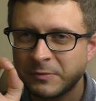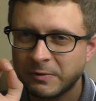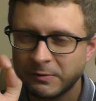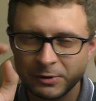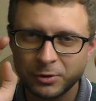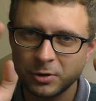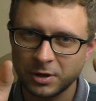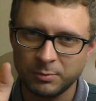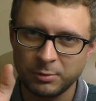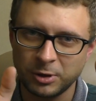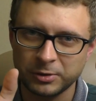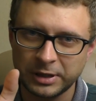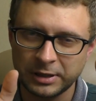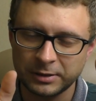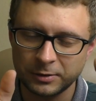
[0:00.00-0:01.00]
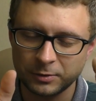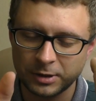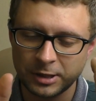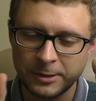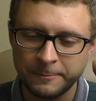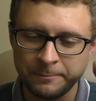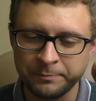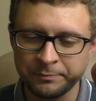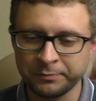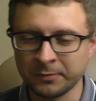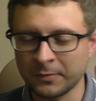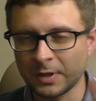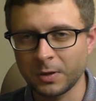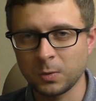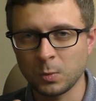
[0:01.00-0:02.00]
we'll talk about that, okay?
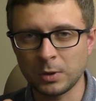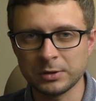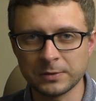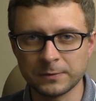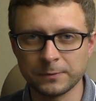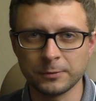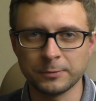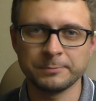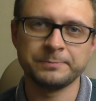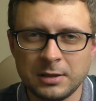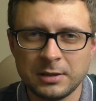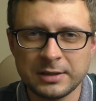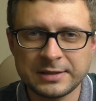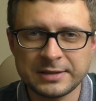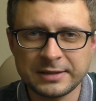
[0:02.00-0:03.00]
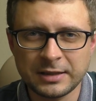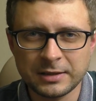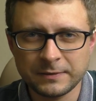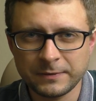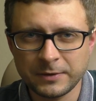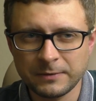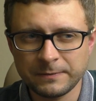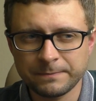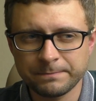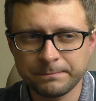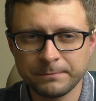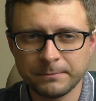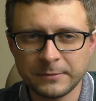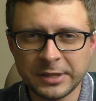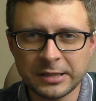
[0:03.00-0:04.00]
Wonderful. Let's start with
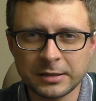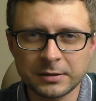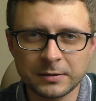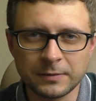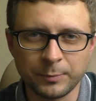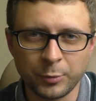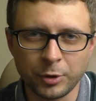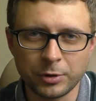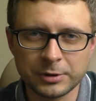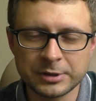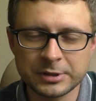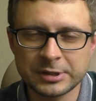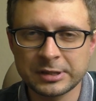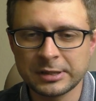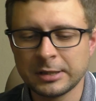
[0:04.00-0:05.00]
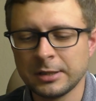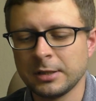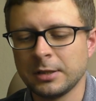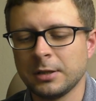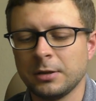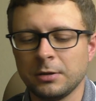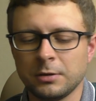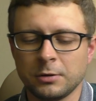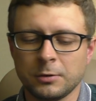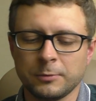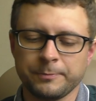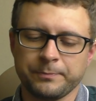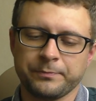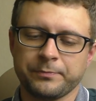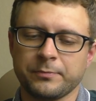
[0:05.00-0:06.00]
negative points. You
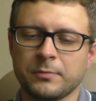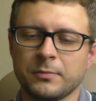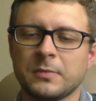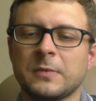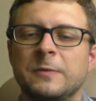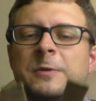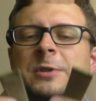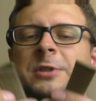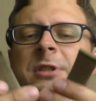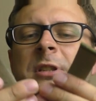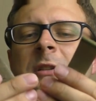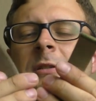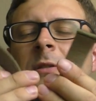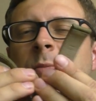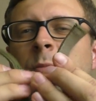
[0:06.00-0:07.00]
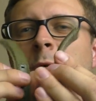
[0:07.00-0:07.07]
know, first negative